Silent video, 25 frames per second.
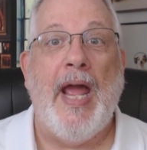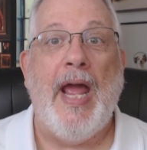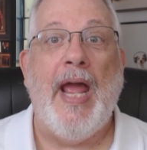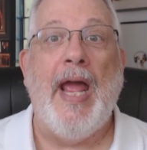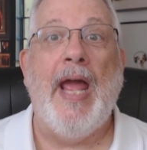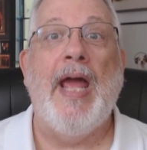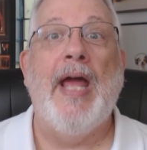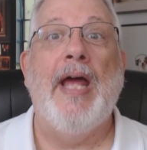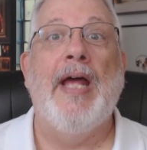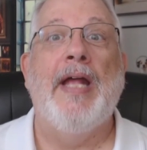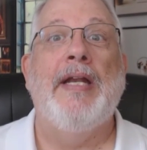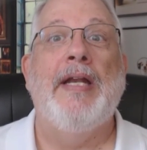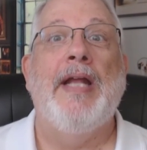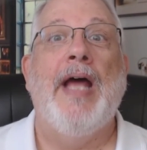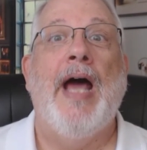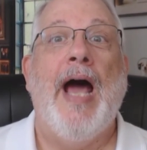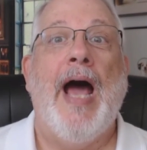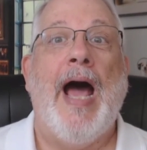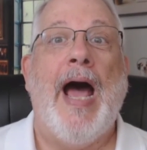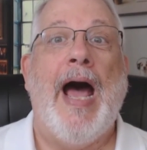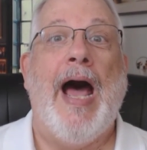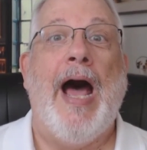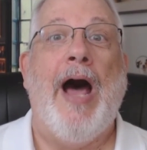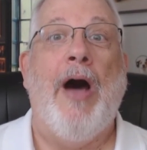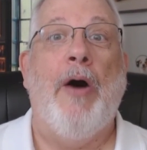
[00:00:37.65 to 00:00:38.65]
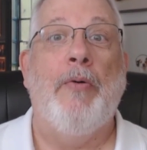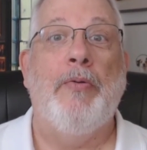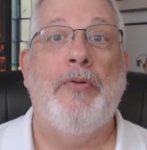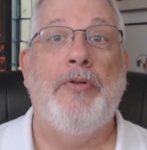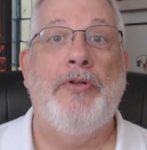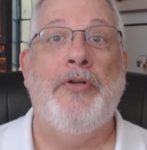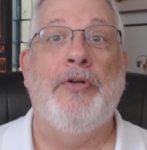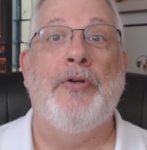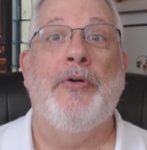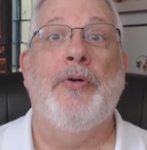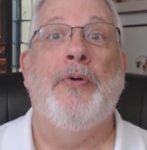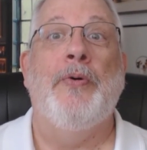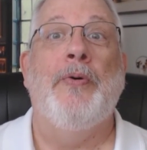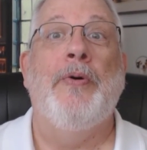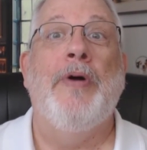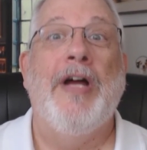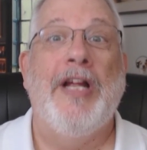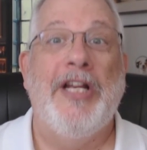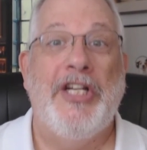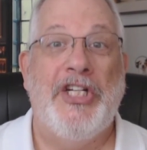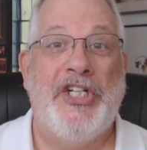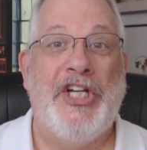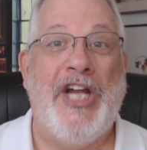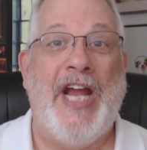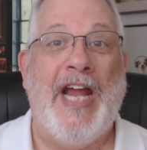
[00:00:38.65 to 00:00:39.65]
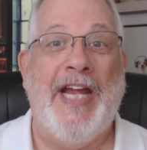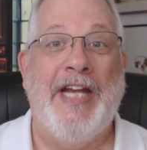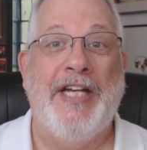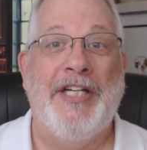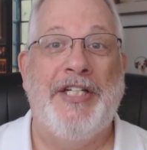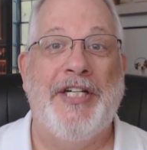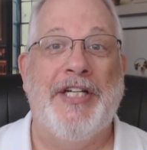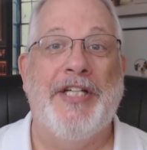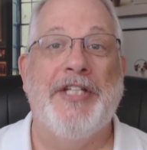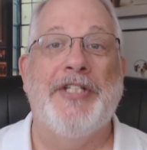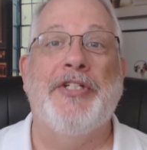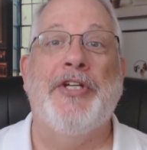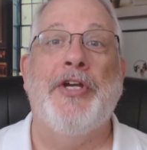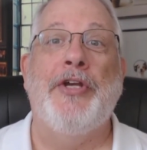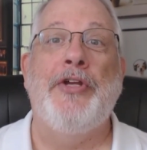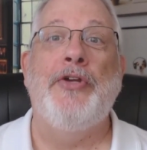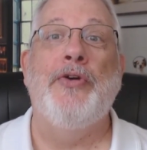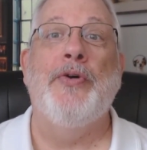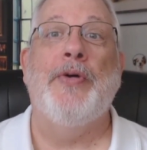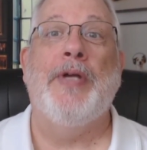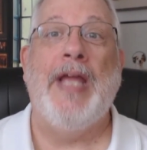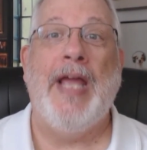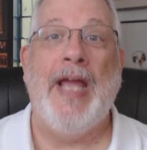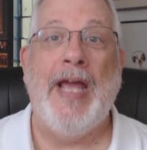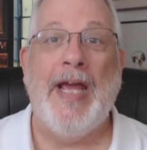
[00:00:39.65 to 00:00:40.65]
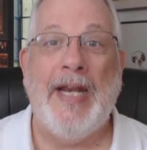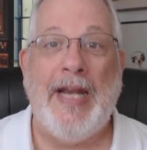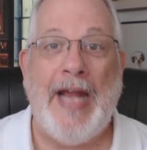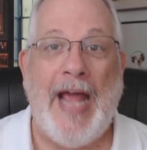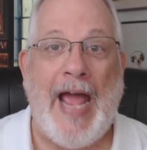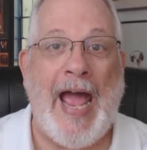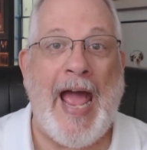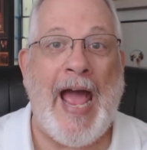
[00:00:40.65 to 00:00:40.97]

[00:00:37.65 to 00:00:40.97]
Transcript: and how to change it so you can